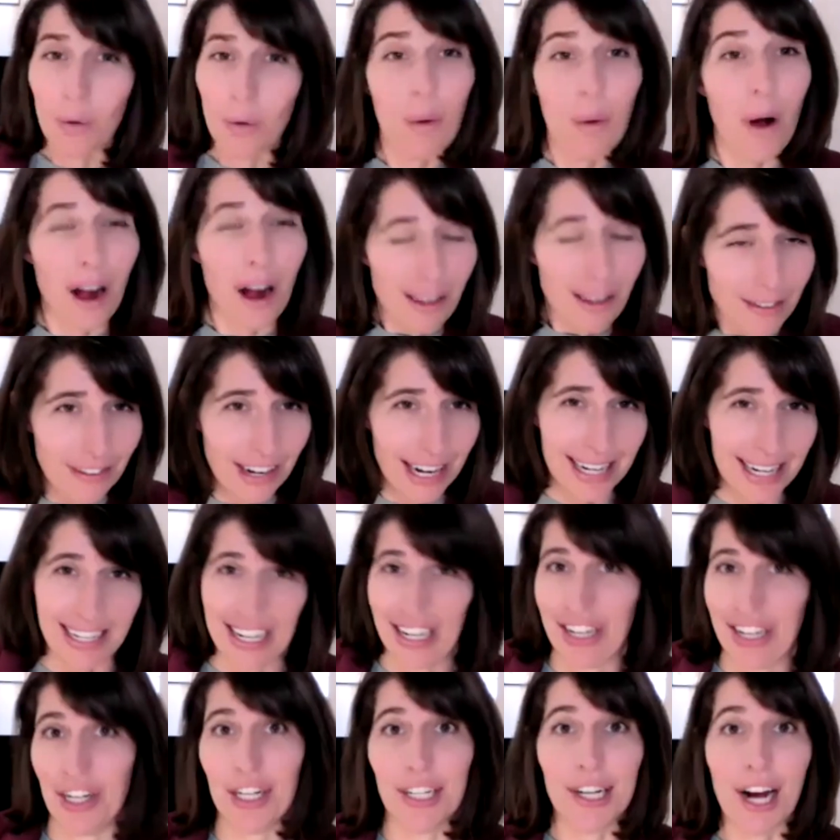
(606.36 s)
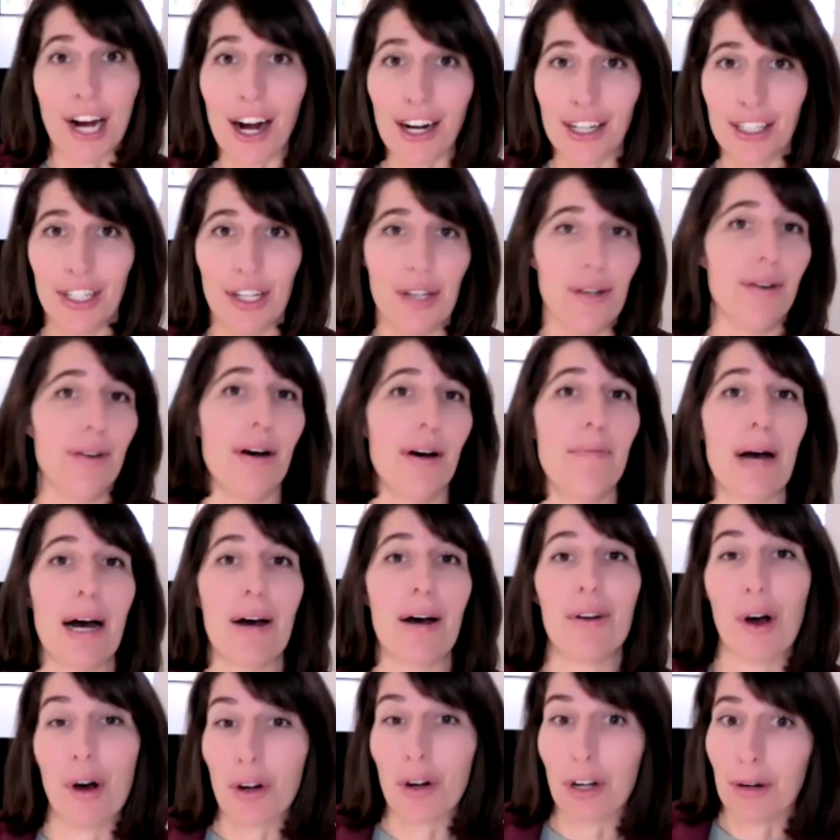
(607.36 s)
we even qualified to talk to you
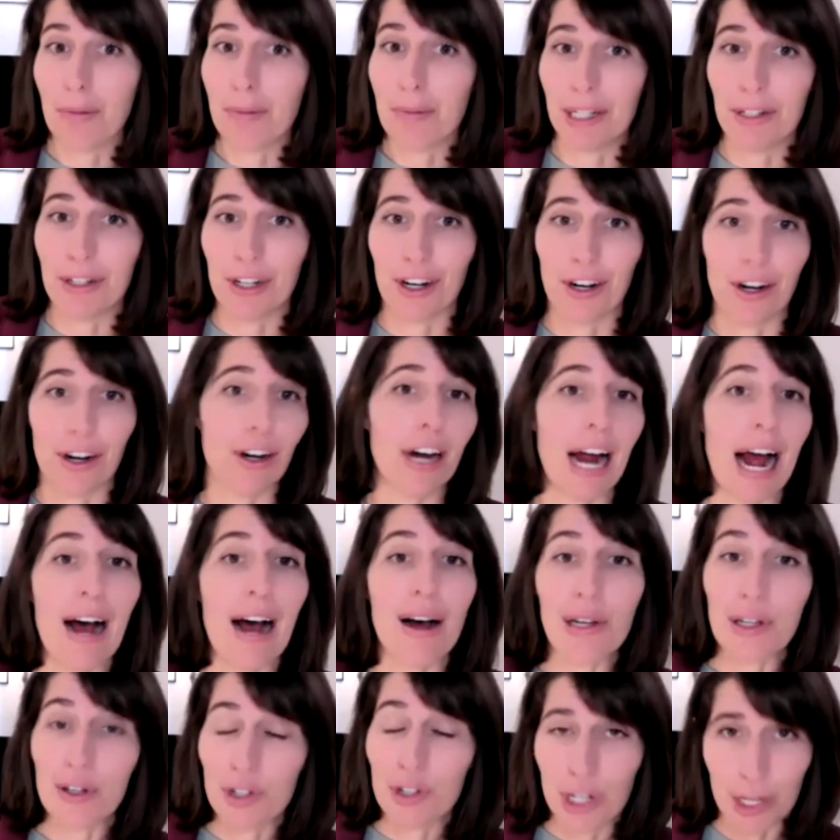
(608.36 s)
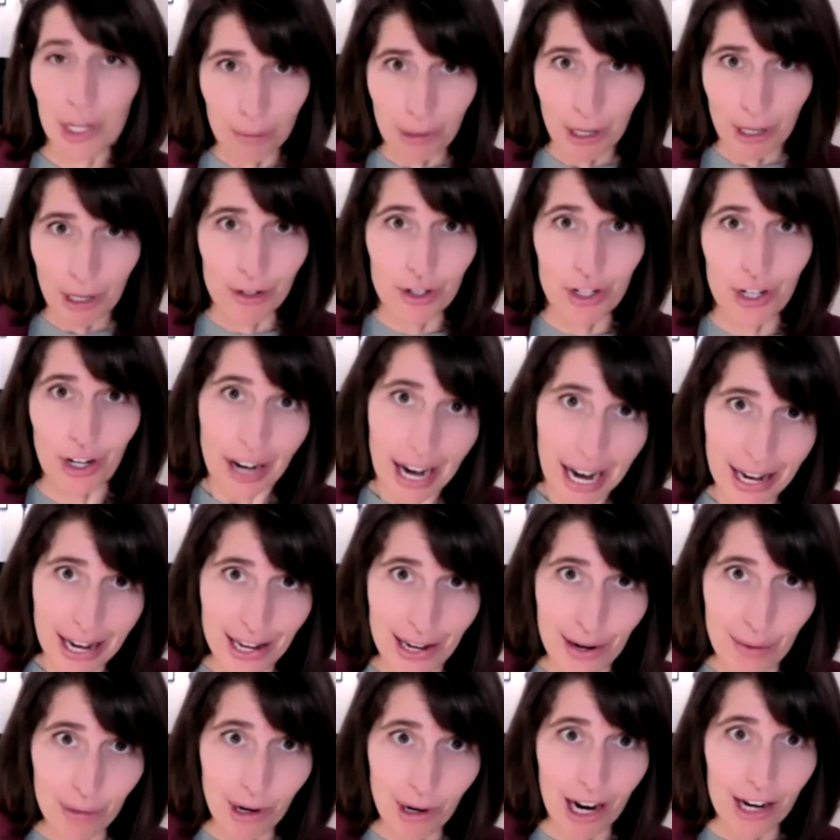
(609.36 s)
about owner builder or how you should approach your
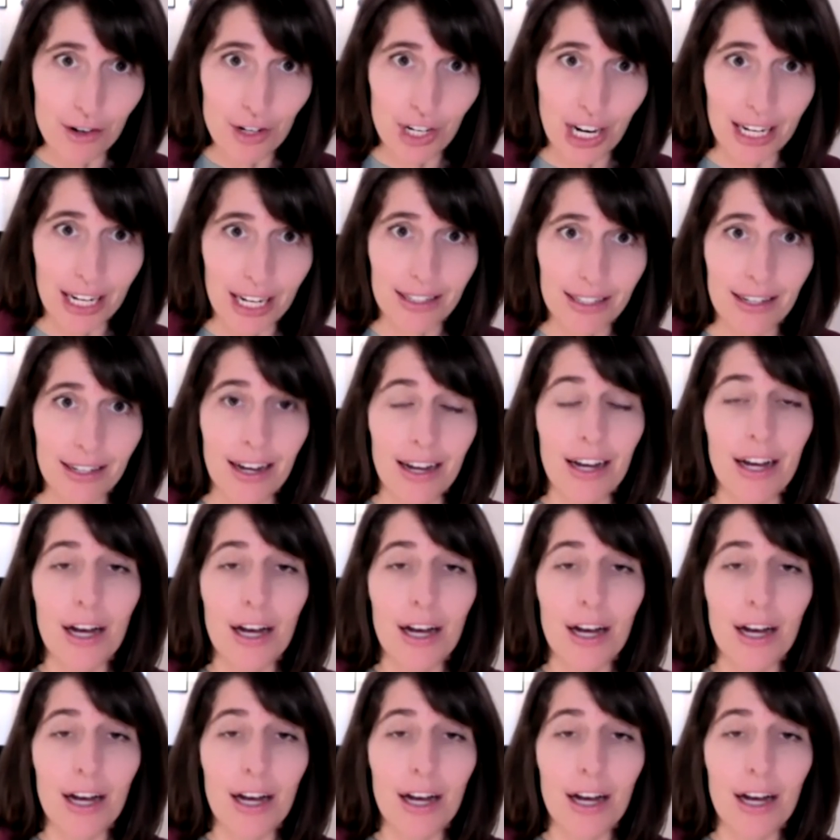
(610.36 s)
ADU project?